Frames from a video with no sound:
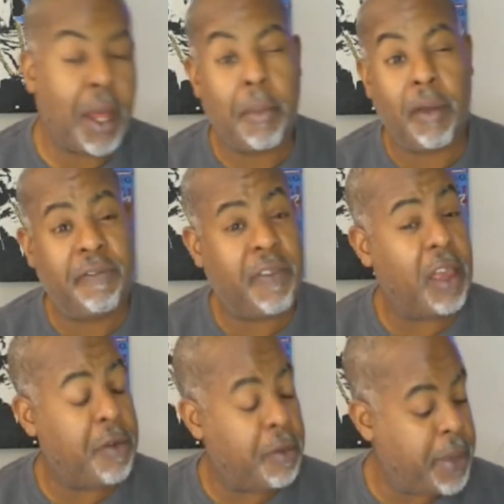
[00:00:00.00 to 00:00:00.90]
Not my
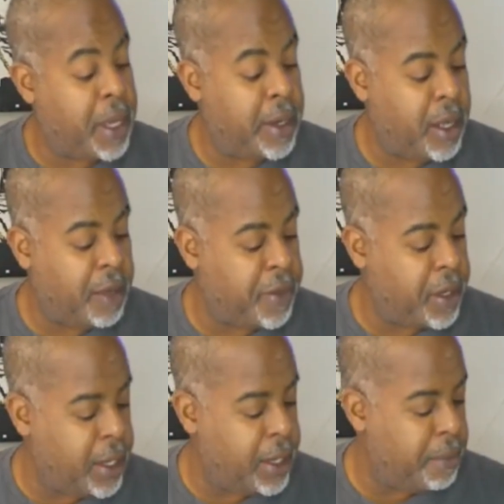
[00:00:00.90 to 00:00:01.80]
favorite bet of
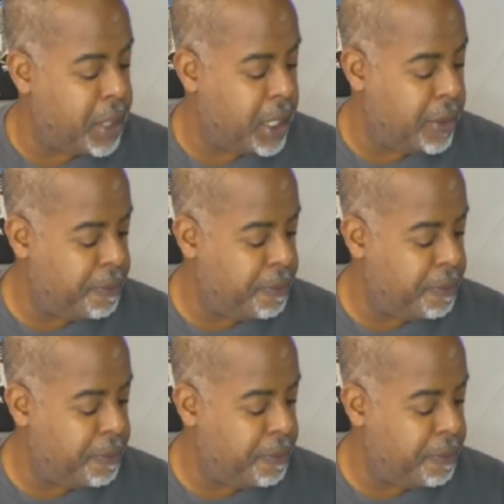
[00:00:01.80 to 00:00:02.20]
the night,